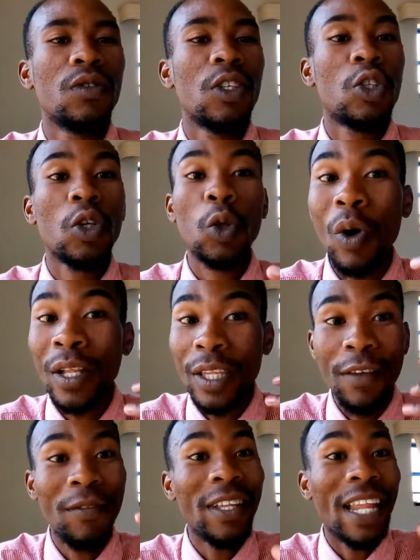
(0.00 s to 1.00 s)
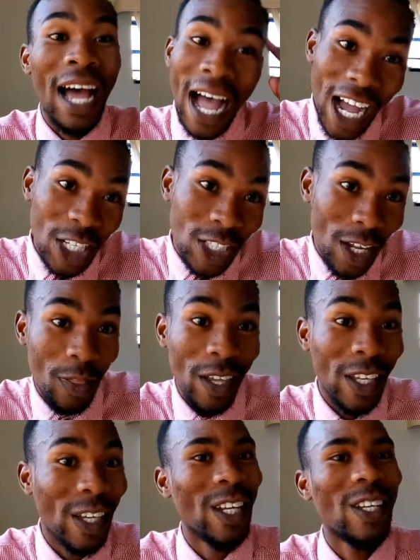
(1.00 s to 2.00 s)
It's not what even Aasha
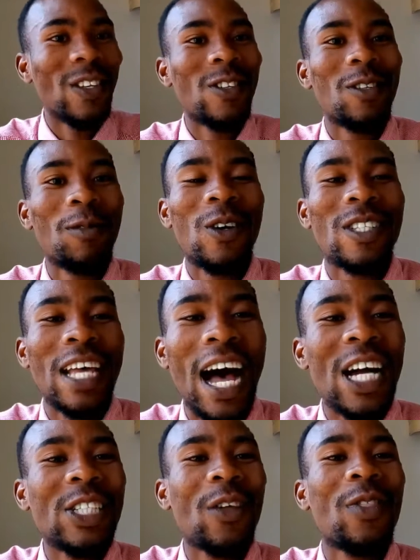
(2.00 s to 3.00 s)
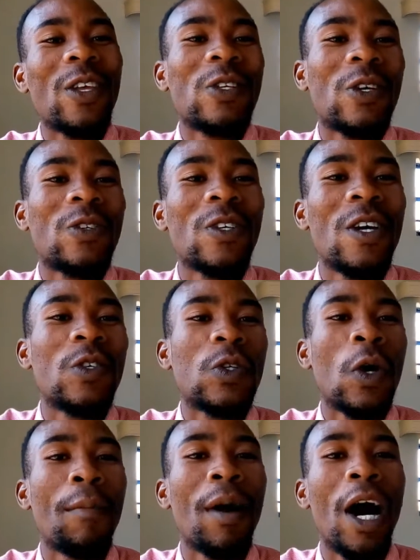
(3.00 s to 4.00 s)
thinks it is. Because Aasha thinks success is
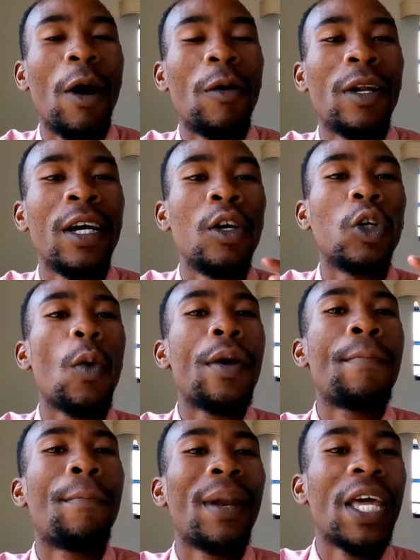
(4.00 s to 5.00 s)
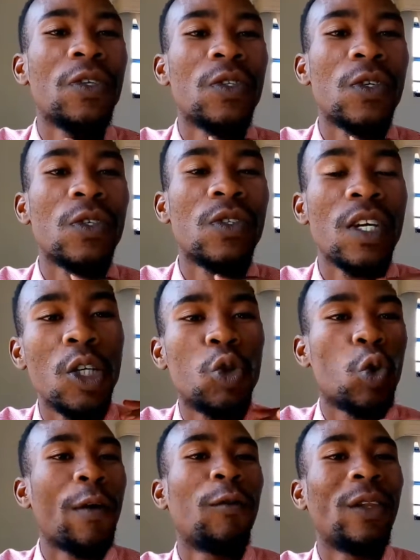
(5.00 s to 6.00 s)
all about going places,
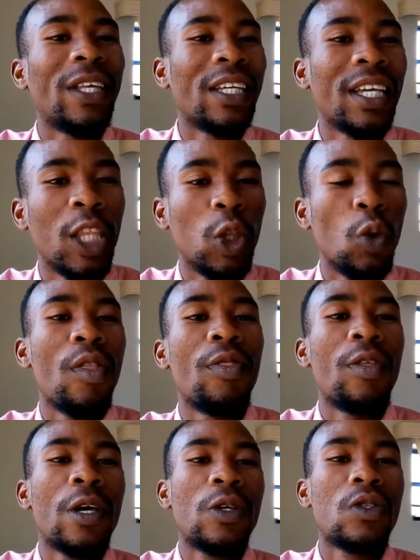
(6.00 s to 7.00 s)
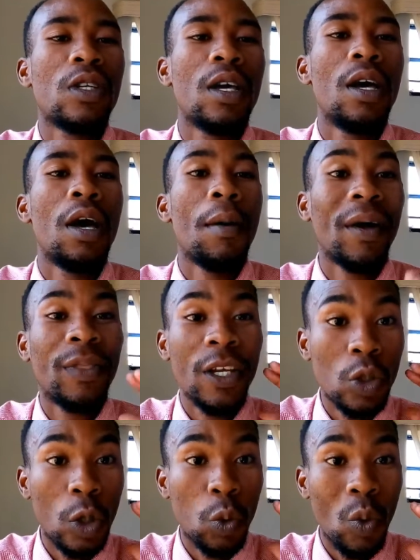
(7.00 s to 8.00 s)
traveling and doing things. But
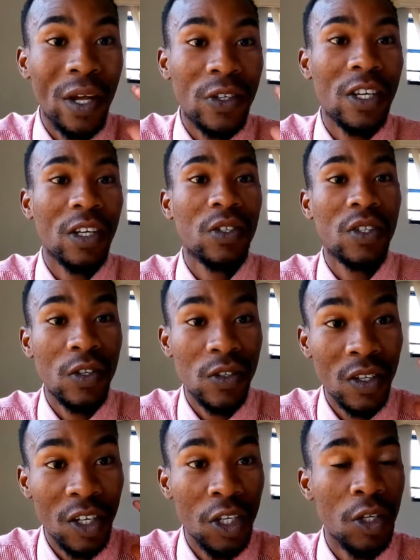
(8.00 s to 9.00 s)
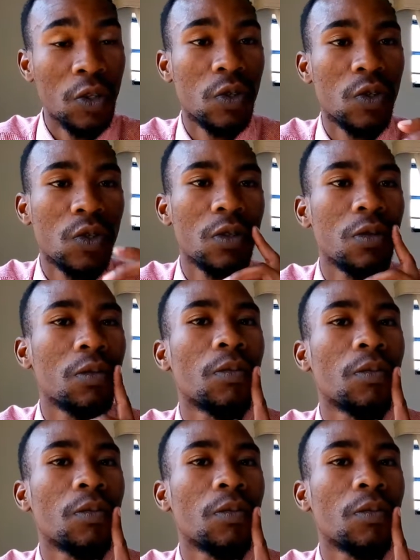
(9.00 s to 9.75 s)
that's not what success is.